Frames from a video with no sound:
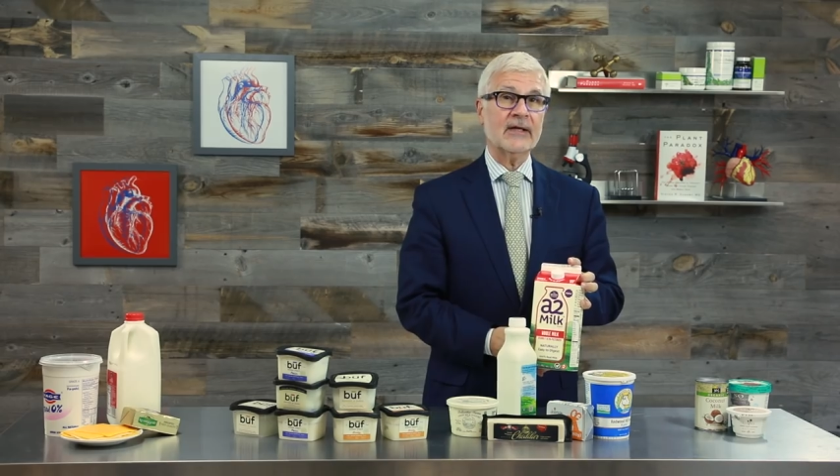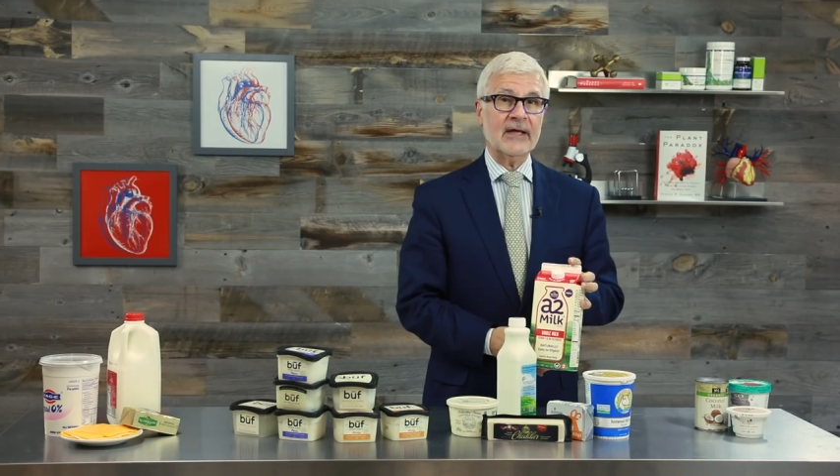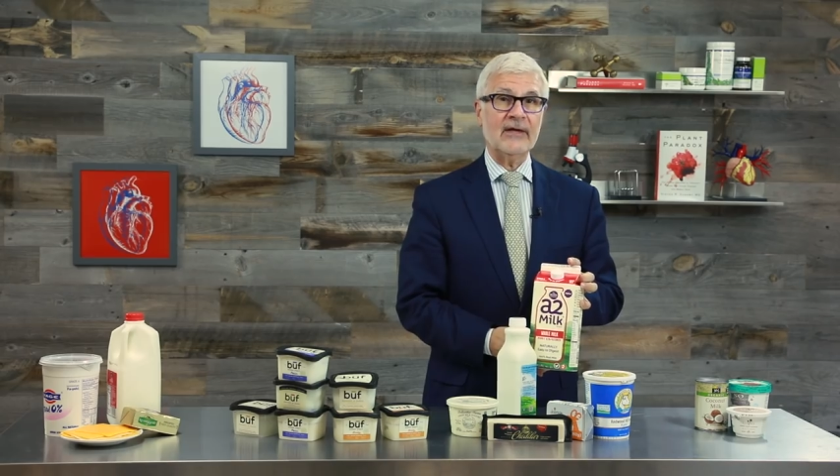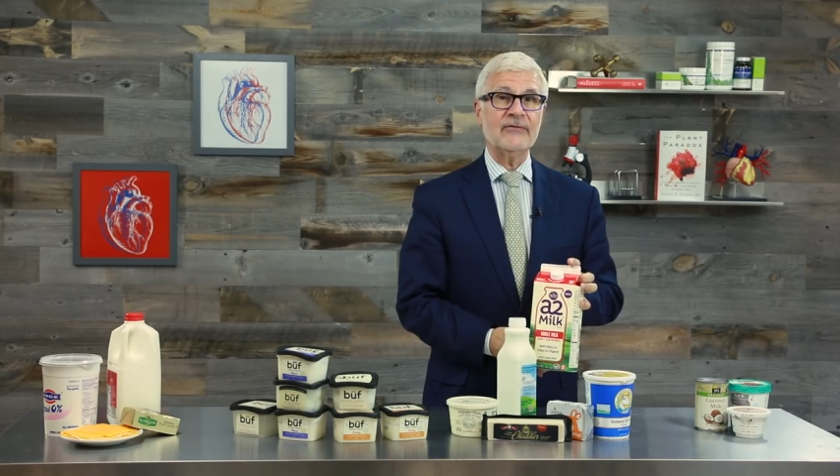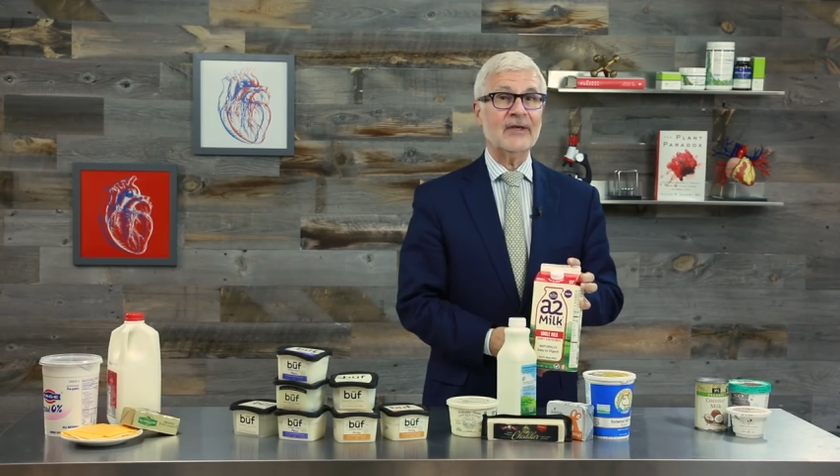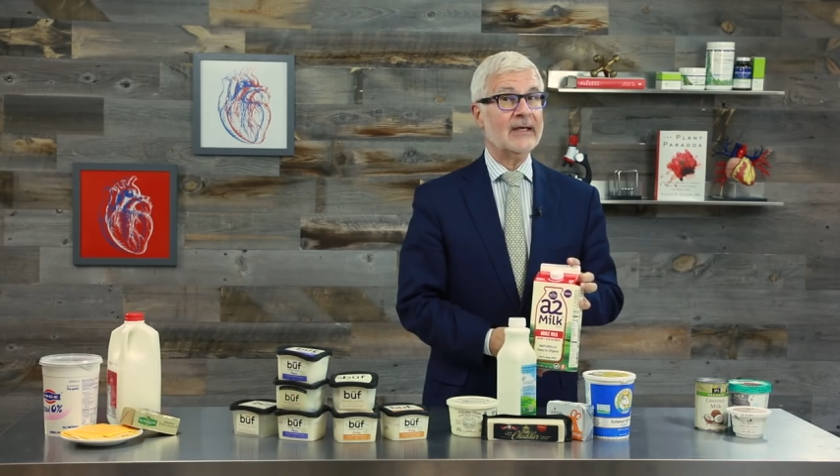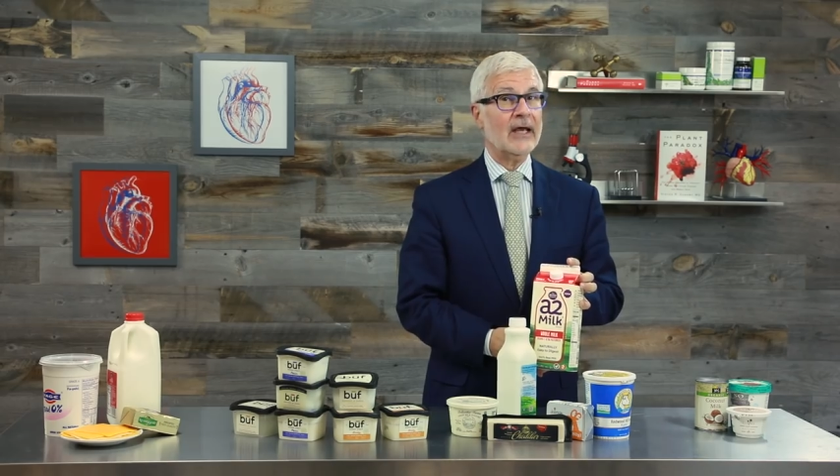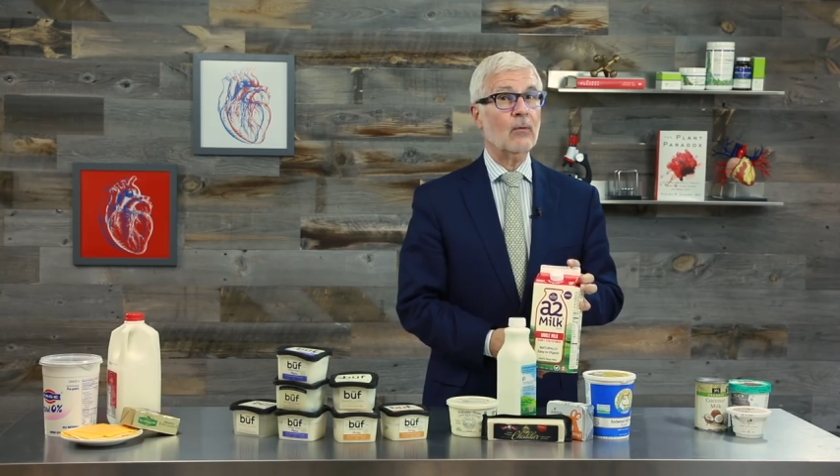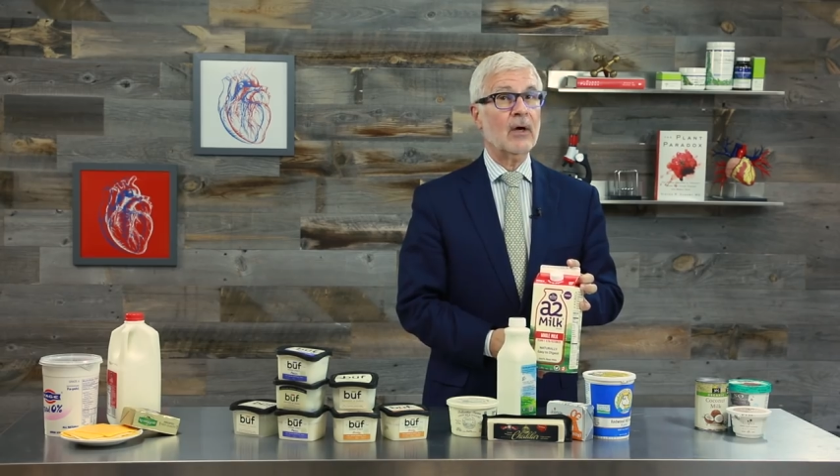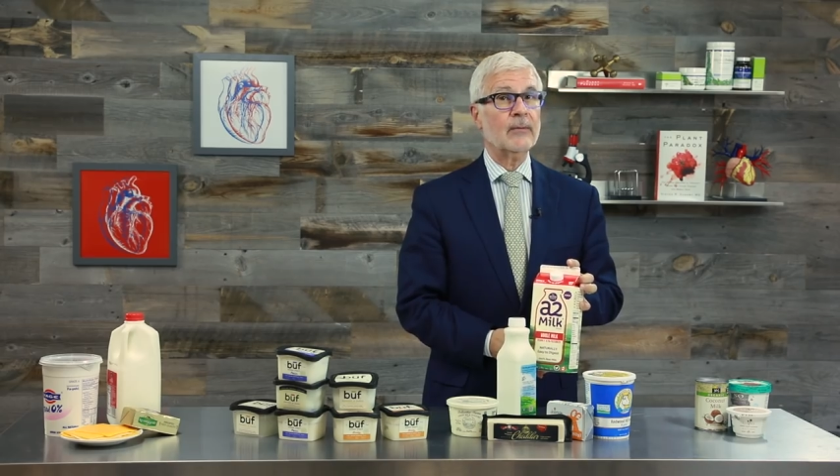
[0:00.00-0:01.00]
casein
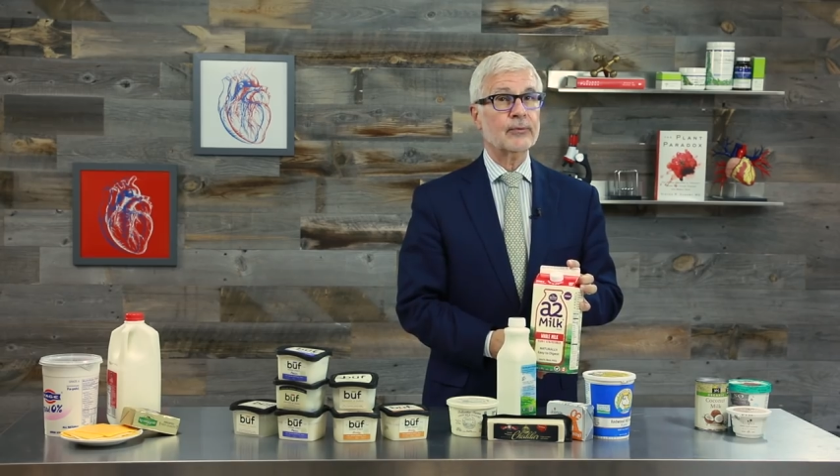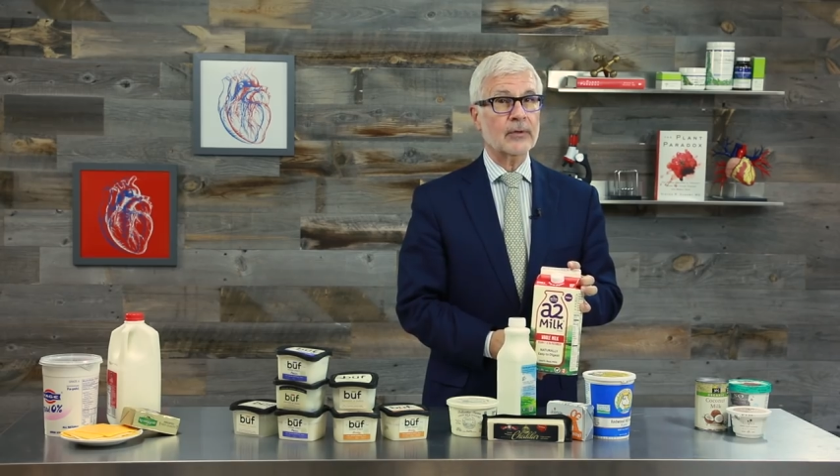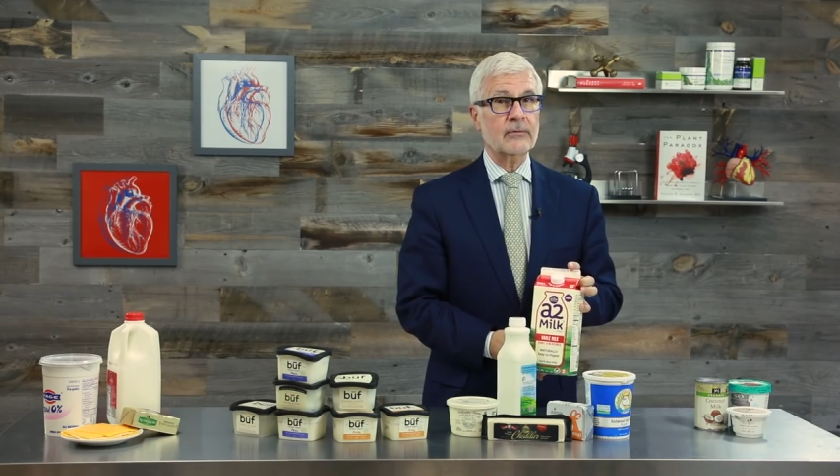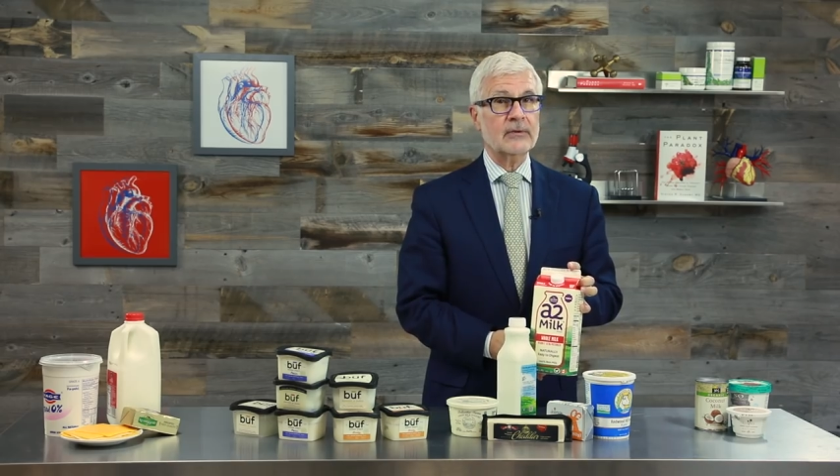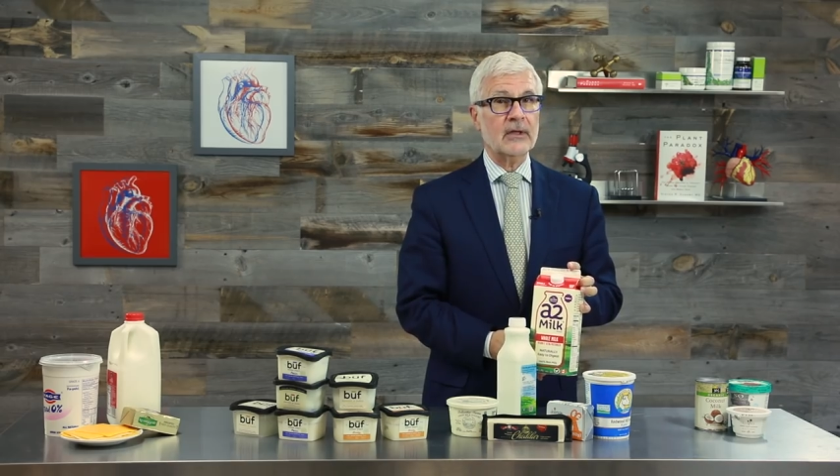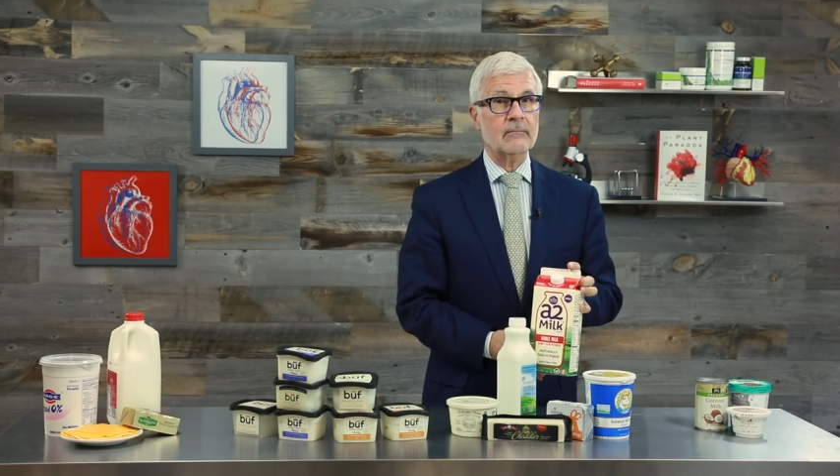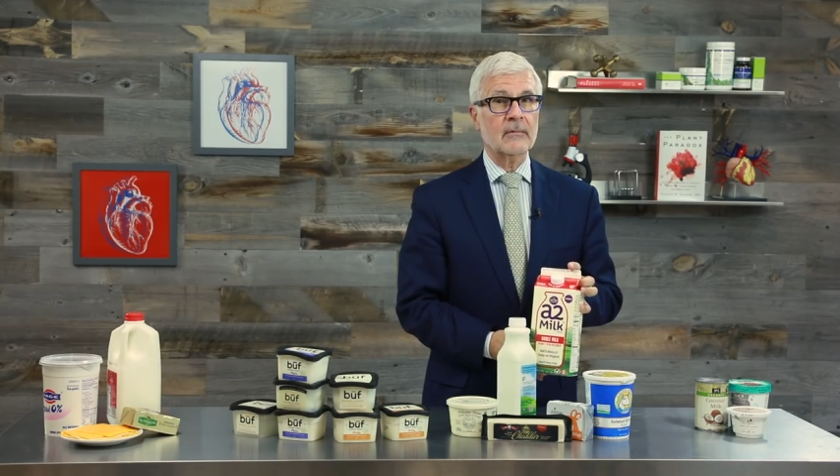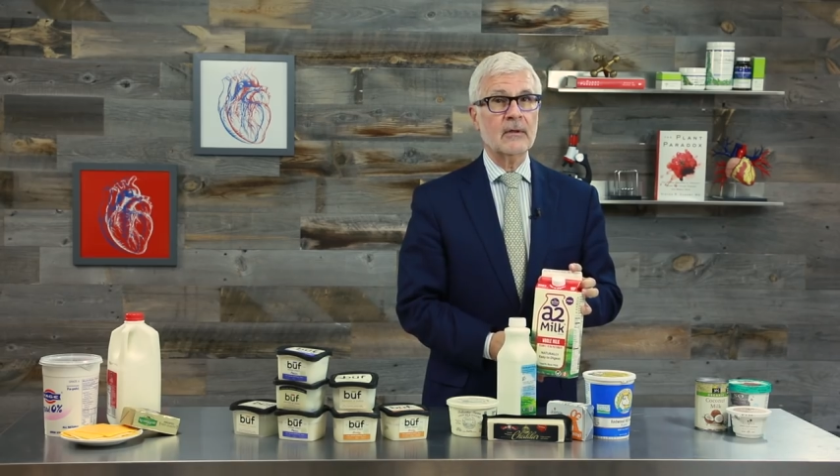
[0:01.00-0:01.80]
A1 protein.